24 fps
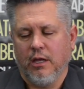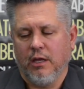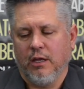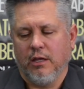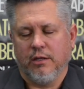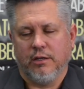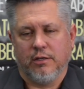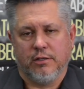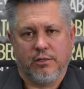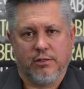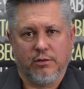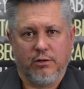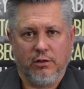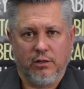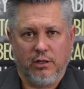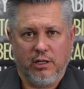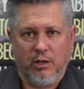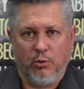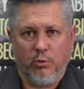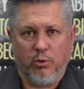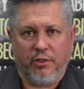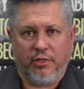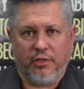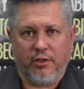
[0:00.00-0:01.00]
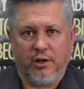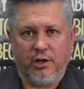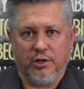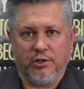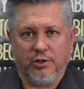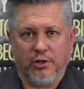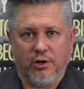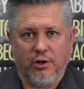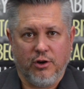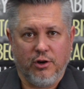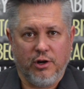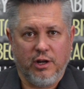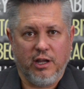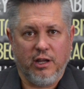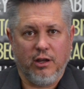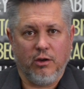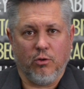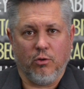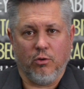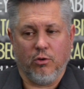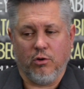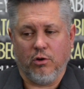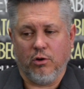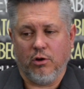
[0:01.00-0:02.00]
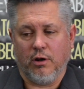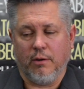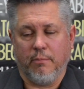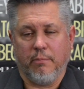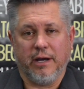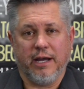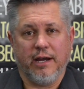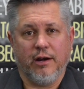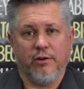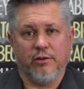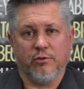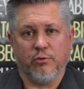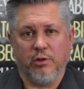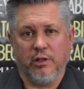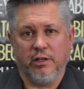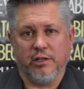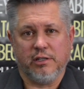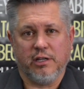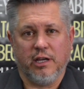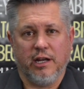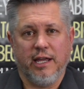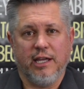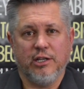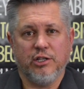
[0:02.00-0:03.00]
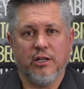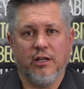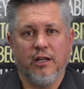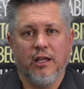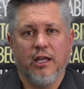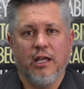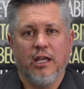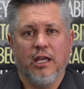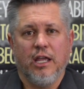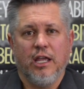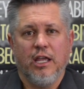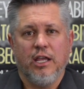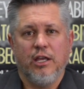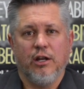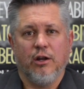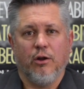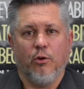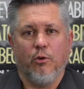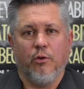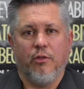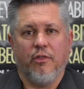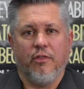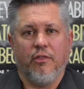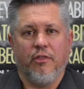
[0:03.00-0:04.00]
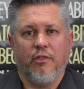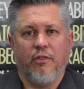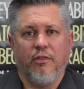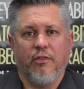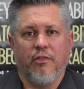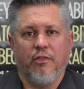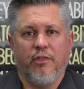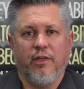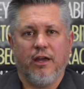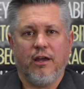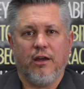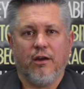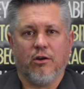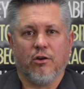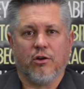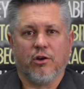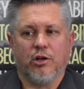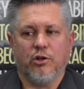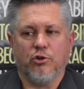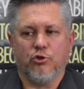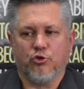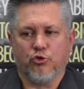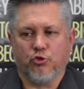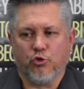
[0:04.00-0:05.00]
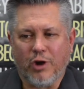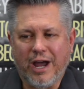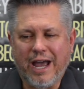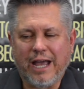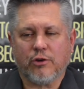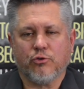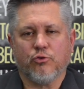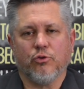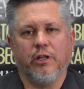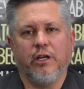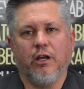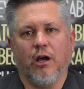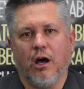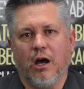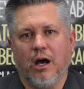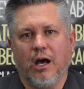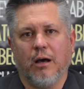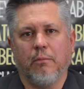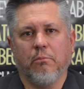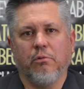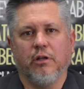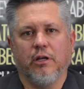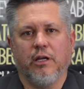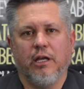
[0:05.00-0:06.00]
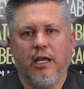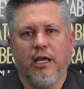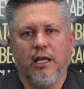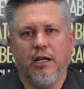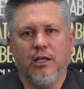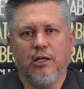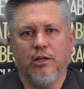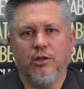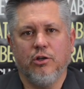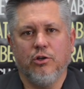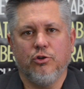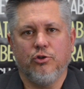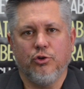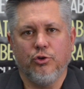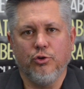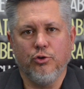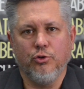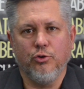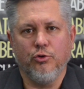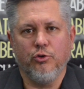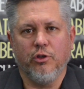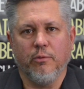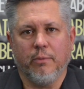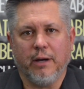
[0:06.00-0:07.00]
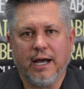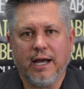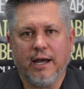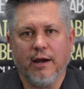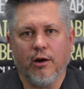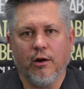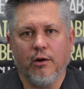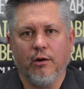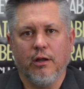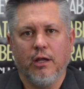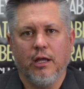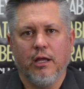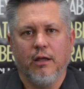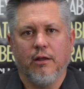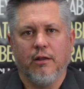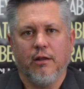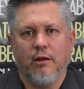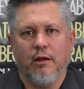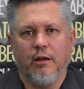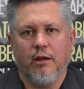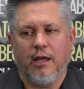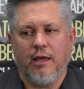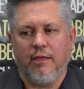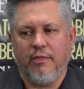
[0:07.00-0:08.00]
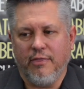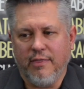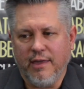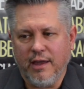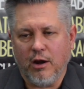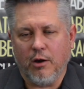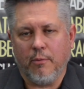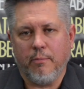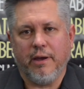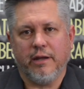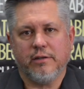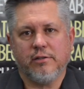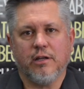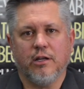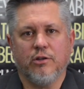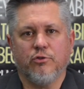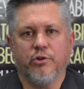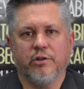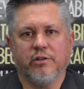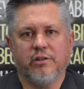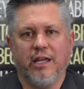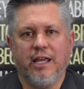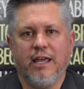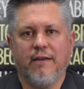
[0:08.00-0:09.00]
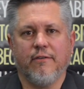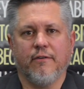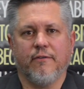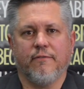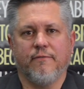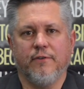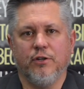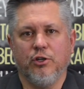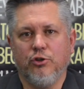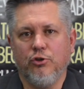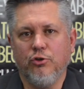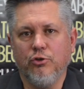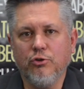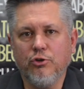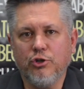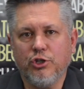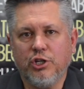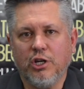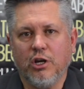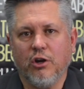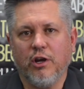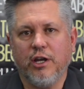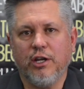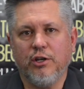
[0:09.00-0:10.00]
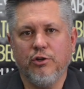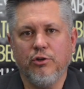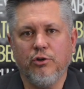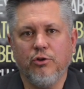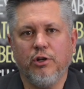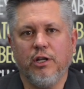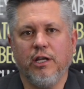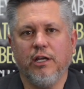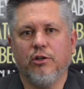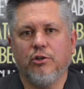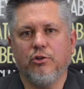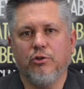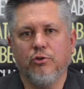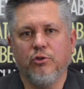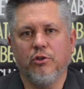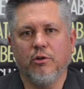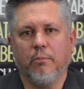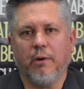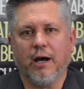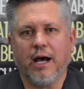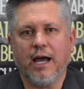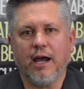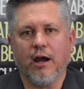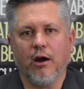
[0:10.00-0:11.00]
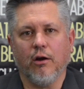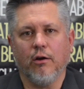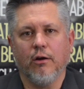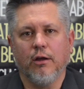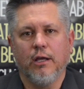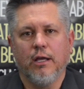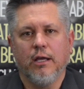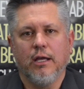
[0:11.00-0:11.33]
Certainly with an attorney or a buyer's real estate agent, they're contractually obligated to the buyer in their best interest. They have a fiduciary duty to the buyer.